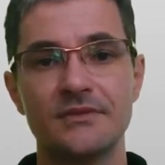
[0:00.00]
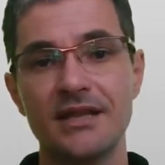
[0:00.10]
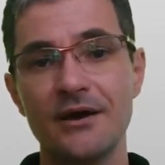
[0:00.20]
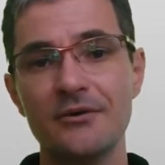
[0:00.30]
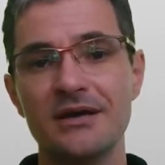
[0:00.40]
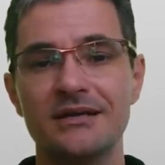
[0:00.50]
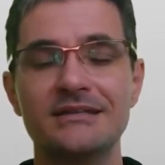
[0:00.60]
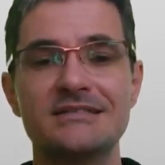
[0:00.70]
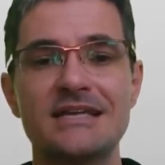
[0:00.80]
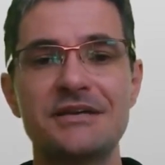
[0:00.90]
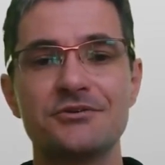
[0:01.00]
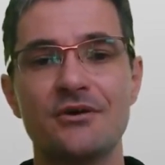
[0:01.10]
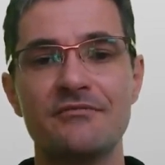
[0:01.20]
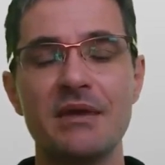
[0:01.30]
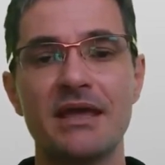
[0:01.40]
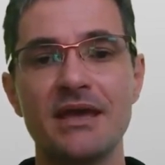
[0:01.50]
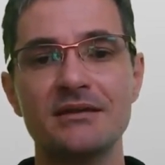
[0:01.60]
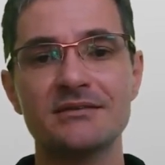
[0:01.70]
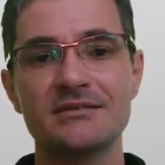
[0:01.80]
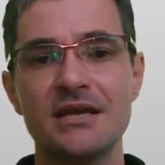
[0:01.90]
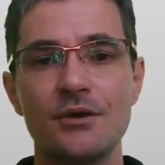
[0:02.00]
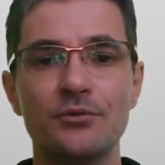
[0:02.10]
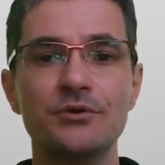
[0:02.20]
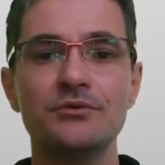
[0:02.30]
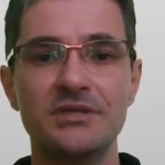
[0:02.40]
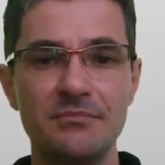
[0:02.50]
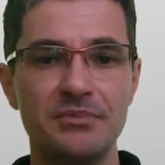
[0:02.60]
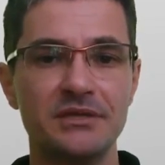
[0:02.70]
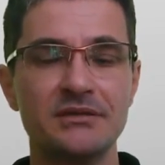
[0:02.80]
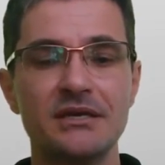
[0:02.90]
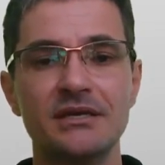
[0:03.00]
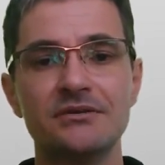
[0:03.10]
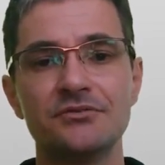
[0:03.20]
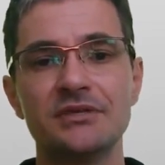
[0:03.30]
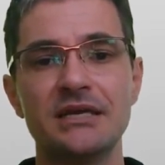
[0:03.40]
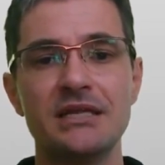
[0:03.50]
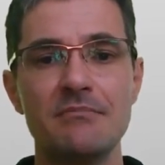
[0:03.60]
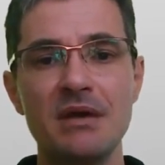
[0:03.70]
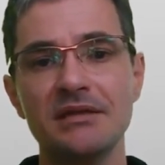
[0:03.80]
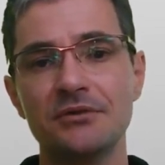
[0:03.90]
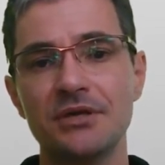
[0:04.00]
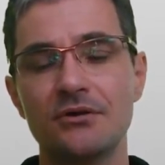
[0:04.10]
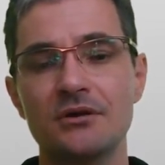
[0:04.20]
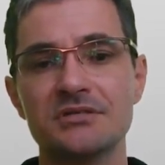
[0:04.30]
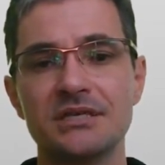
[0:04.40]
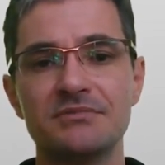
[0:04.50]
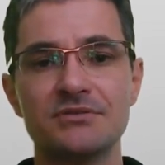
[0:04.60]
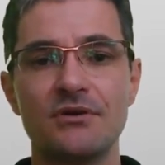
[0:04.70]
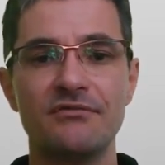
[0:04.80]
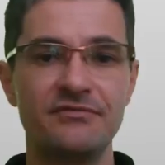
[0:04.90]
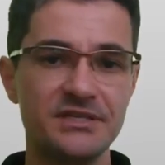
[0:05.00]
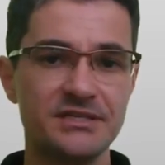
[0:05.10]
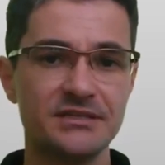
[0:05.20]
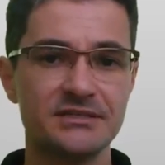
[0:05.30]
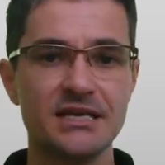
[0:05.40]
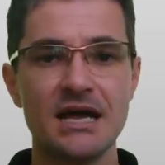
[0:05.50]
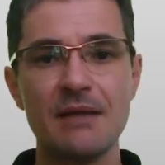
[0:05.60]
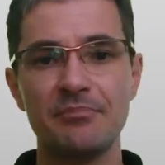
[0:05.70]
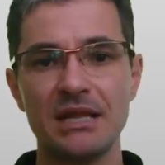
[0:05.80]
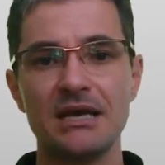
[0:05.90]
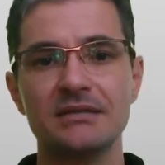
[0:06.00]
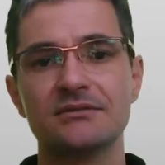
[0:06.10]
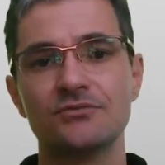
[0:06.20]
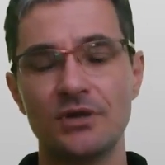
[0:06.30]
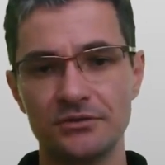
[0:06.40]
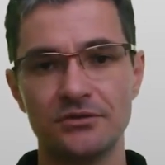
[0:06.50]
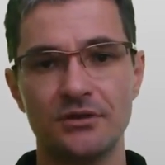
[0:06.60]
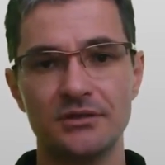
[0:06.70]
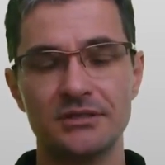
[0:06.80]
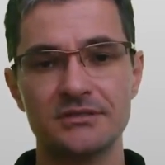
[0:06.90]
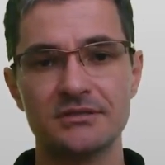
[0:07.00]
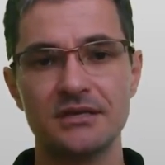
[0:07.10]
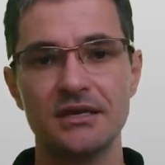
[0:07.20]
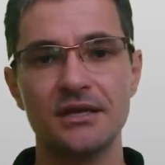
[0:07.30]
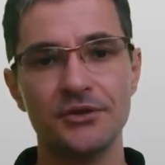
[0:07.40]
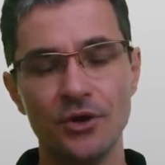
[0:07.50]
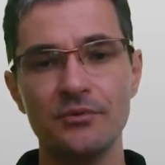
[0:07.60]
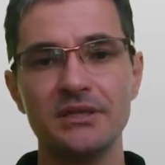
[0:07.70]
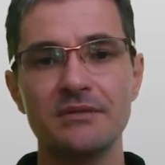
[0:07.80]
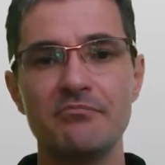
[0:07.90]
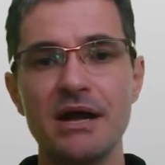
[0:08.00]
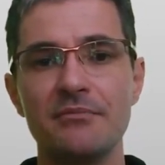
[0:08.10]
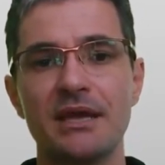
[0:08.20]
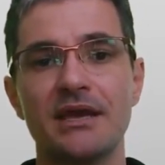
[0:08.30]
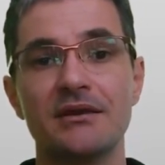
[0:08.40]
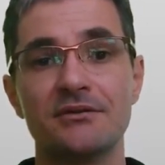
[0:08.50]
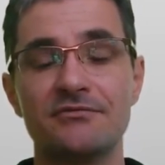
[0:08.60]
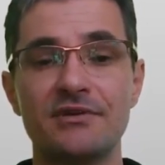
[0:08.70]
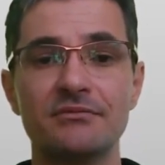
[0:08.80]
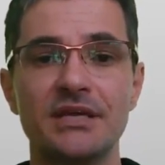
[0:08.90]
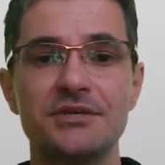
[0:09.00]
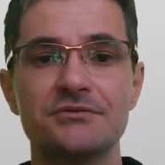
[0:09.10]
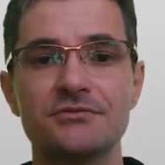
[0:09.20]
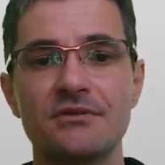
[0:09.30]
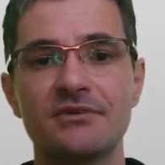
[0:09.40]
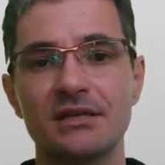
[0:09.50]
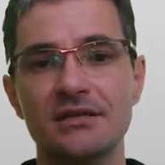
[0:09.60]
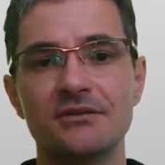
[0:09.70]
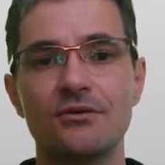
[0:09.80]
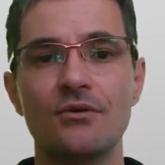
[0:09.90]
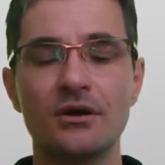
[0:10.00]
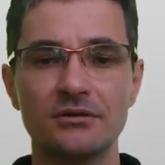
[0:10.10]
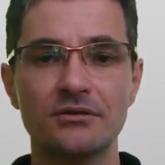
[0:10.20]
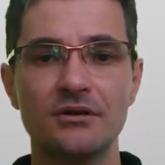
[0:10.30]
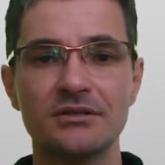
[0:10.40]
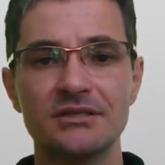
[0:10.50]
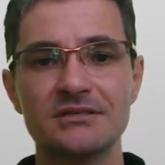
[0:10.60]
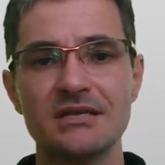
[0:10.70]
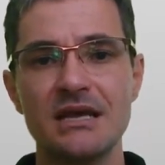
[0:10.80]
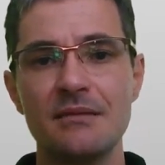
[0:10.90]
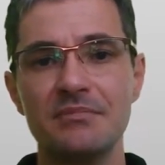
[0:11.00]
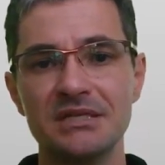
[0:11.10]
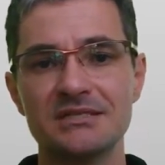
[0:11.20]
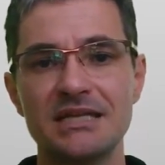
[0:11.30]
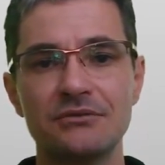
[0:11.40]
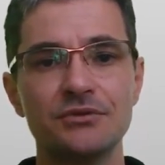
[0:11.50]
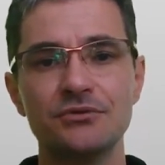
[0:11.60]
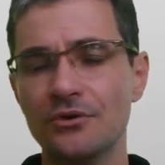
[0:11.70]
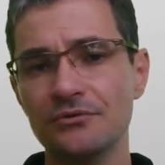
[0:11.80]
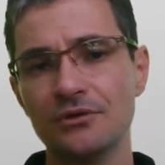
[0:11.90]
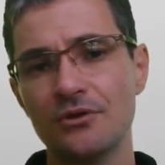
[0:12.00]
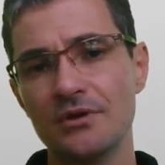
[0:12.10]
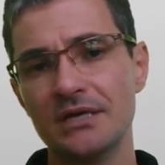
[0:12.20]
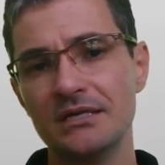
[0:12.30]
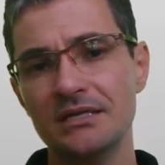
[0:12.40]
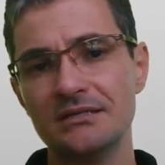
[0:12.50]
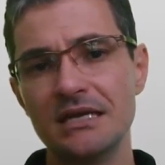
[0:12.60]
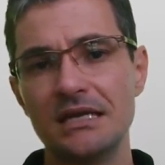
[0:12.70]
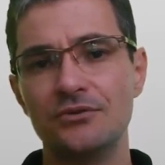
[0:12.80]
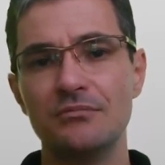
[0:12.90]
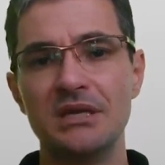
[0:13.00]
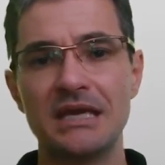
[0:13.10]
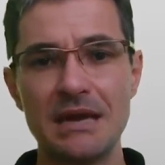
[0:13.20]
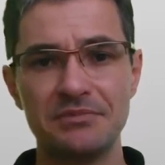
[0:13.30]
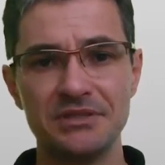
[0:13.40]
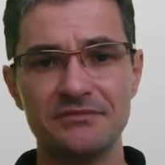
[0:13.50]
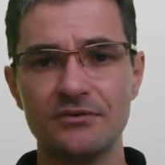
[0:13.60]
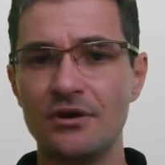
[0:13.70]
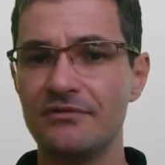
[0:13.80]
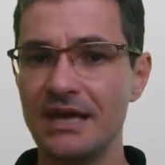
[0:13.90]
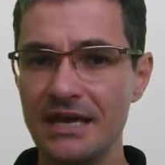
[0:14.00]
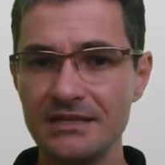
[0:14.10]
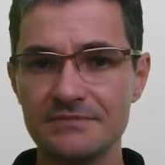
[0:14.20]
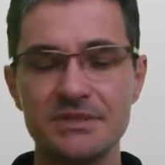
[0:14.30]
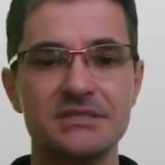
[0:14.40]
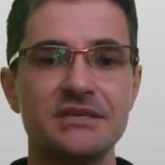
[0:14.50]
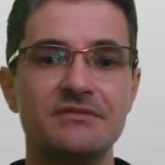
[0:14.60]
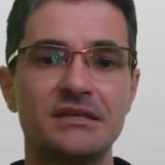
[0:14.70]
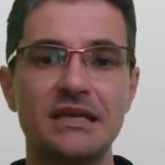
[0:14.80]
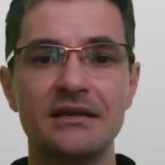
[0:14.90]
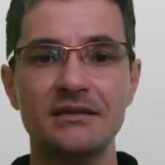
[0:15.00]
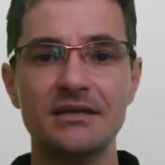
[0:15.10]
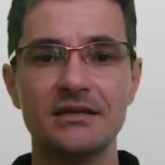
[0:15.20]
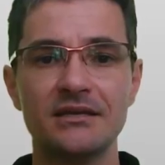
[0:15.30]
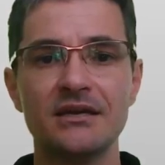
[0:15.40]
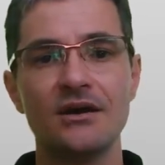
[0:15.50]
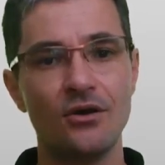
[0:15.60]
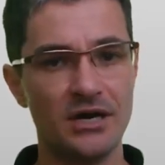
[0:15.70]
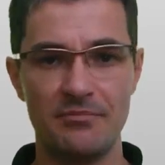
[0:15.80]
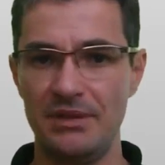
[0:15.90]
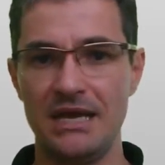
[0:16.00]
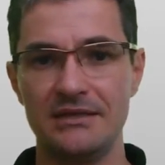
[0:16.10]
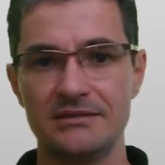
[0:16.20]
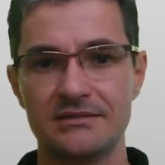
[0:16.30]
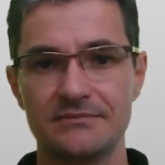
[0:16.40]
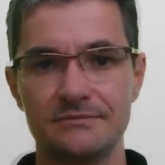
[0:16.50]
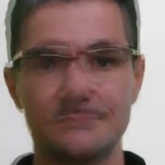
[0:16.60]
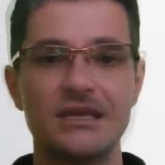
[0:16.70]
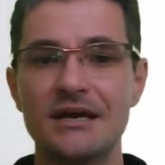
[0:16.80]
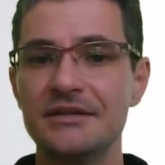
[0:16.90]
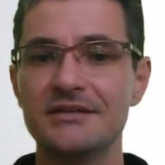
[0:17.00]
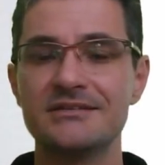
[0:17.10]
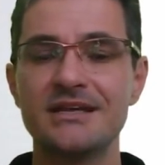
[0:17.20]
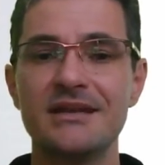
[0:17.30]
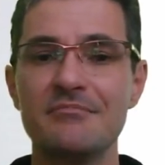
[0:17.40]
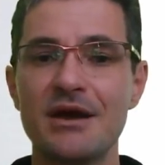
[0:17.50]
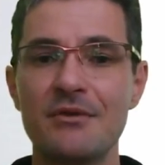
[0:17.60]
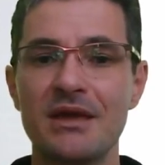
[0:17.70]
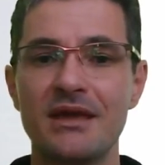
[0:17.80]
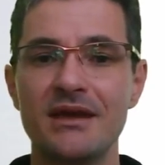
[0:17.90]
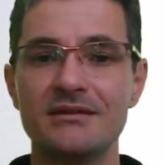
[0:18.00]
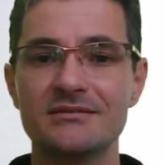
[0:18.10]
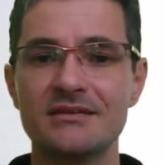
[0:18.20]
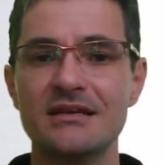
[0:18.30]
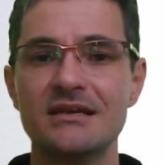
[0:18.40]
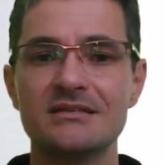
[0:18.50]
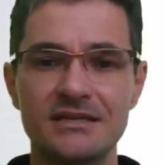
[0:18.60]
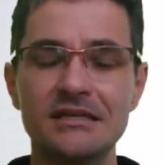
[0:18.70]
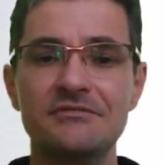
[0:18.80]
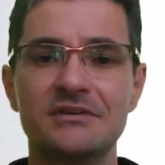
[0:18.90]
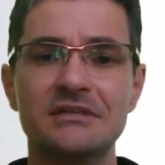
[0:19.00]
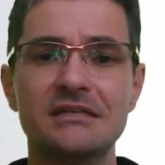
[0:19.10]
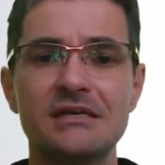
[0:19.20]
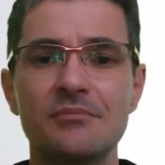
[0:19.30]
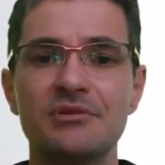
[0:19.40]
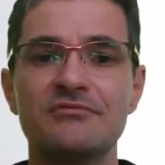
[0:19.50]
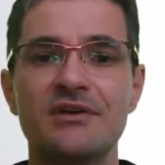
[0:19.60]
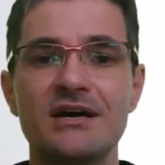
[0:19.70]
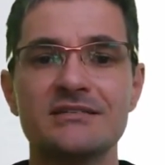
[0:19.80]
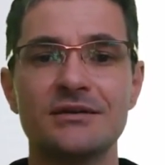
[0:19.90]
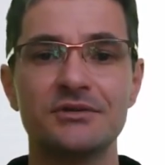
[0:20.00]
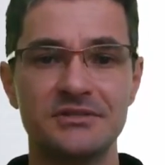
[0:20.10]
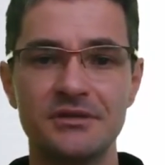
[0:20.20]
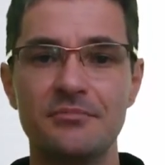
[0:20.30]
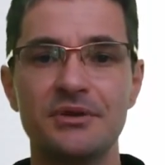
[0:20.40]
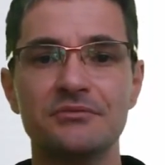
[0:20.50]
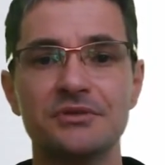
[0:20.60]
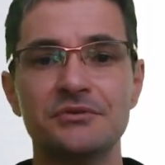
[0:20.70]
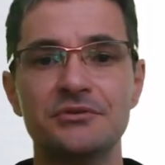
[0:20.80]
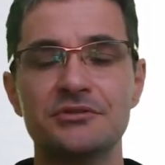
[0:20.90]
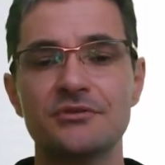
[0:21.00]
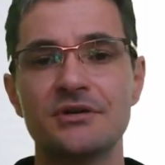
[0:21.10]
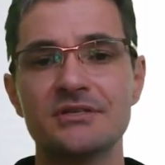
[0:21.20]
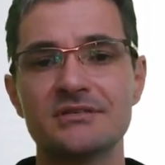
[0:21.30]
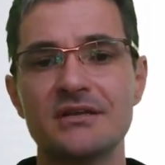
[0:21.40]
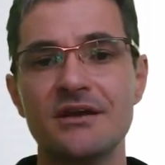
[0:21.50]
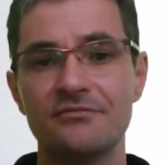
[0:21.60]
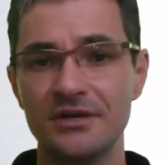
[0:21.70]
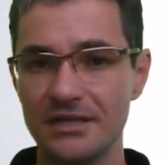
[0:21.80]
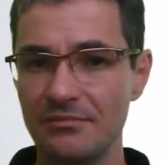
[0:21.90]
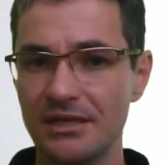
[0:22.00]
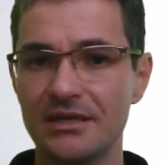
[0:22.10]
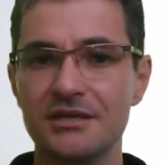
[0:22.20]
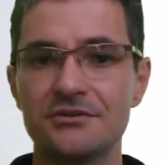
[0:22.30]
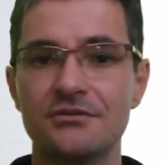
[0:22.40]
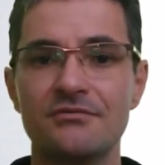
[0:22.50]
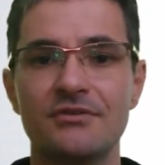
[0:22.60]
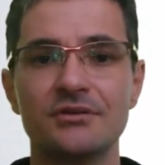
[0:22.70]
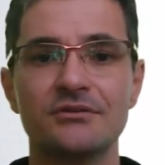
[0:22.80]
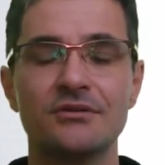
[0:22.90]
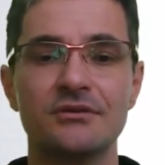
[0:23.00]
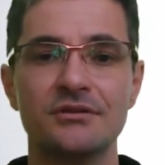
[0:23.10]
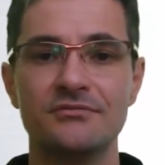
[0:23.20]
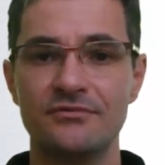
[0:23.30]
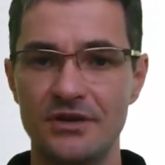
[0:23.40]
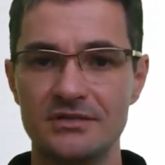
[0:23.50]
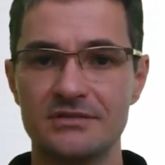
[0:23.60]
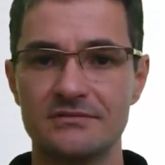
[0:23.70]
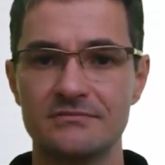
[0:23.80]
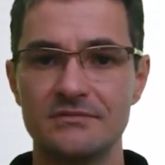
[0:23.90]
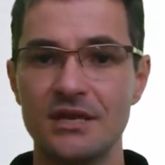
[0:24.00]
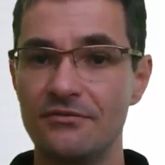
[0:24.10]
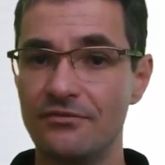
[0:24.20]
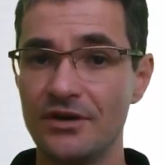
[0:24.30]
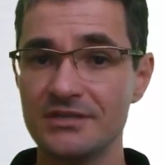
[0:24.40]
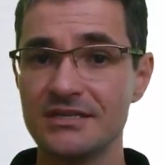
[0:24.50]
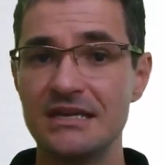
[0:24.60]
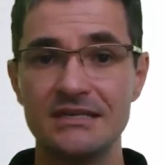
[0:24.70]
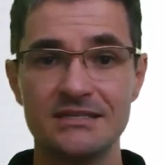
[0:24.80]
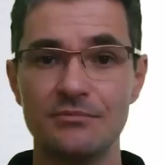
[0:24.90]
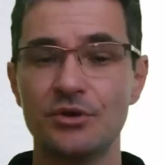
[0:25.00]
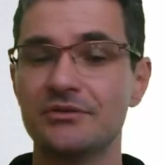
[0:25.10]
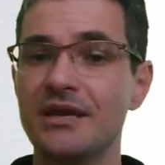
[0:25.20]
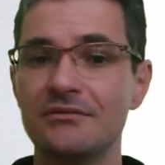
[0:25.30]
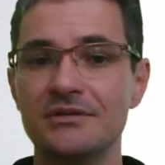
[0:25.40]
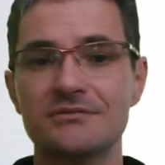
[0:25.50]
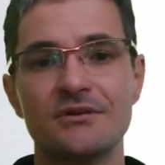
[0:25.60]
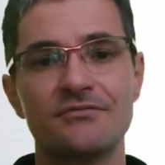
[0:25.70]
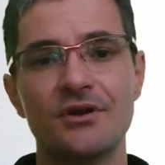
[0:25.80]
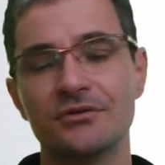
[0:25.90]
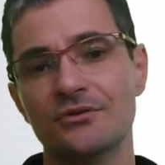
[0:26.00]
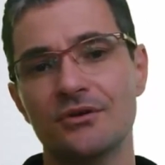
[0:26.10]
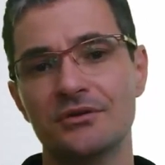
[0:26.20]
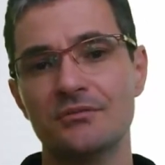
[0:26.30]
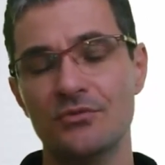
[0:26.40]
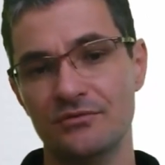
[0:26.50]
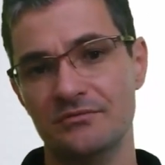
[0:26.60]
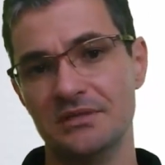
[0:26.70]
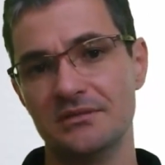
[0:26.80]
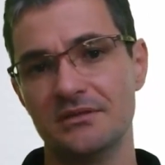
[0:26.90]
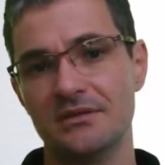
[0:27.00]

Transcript: Now, in the section of mechanics, we will deepen into the elementary concepts of physics applied to orthodontics. Knowing the biomechanical foundations of clinical orthodontics means that we don't longer need to be captive of any specific technique or appliance. Understanding biomechanics significantly amplifies our therapeutic resource for the application of orthodontic force. Force is the protagonist of orthodontic movement,